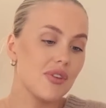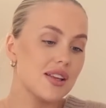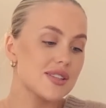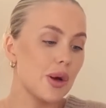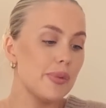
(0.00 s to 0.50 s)

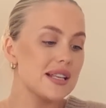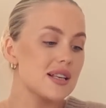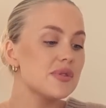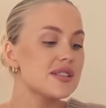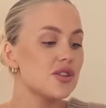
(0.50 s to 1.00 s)
So I picked
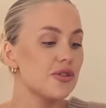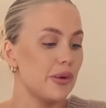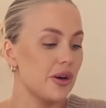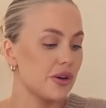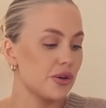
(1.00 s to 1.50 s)
up this new
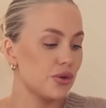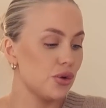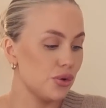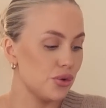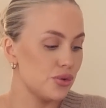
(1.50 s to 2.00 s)
book
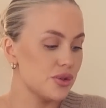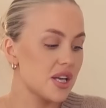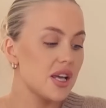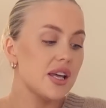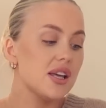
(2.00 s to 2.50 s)
called
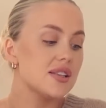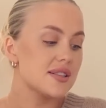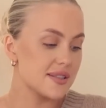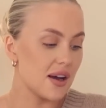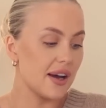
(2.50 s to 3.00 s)

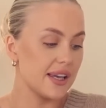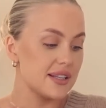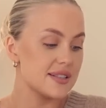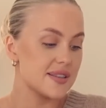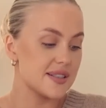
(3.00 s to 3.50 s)

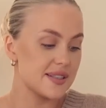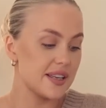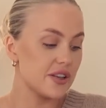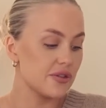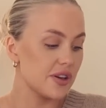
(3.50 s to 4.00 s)
Signs, The
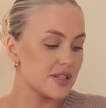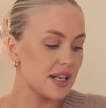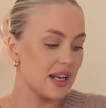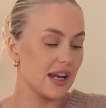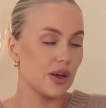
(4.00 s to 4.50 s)
Secret
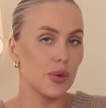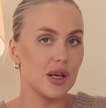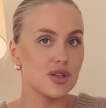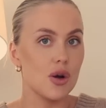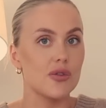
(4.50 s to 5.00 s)

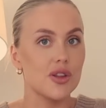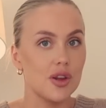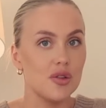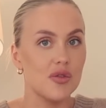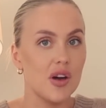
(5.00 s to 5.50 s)
Language of the
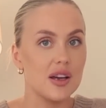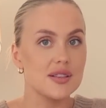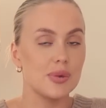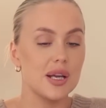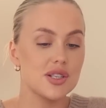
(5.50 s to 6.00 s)

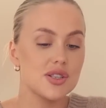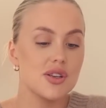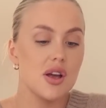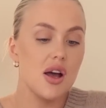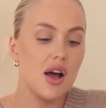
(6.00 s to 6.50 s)
Universe,
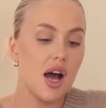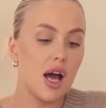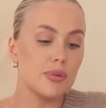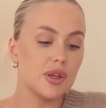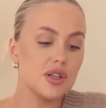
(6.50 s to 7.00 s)
which
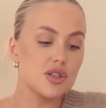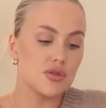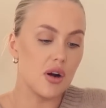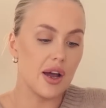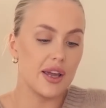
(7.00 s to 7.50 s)
I'm going to
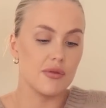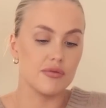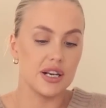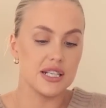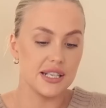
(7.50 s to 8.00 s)
try and
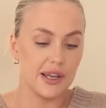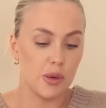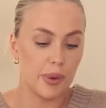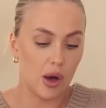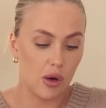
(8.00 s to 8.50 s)
read a little
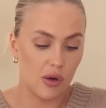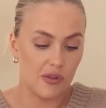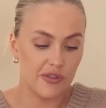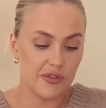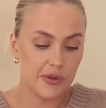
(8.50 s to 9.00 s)
bit
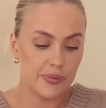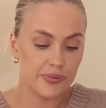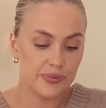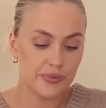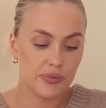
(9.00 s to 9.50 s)
of.
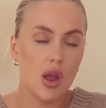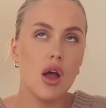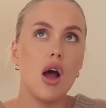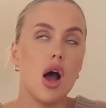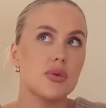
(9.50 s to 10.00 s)

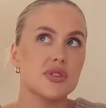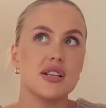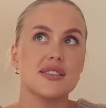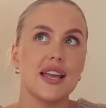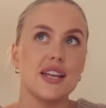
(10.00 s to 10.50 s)
I was
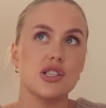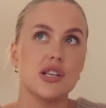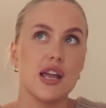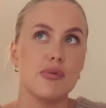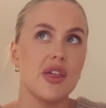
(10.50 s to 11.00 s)
going to say each
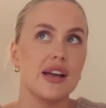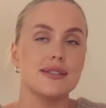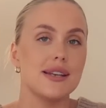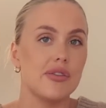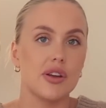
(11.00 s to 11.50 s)
day, but that
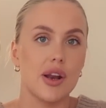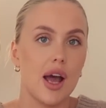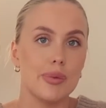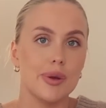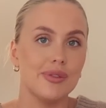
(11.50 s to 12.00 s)
is never going to
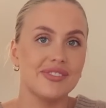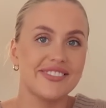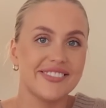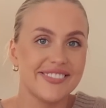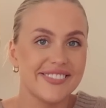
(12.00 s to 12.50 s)
happen.
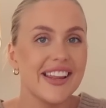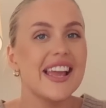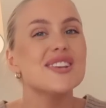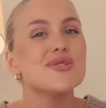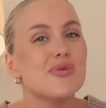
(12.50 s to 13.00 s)

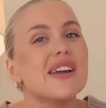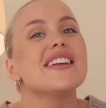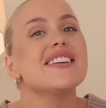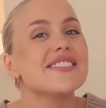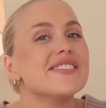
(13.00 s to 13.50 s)
Each
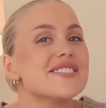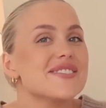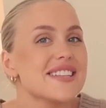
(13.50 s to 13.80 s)
week, we shall